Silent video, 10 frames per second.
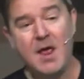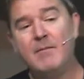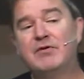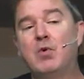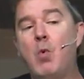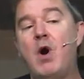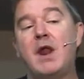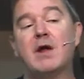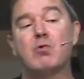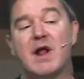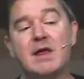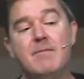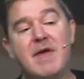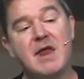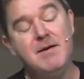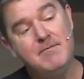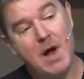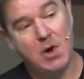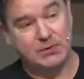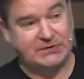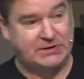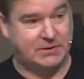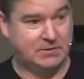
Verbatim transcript: But the one I recommend most,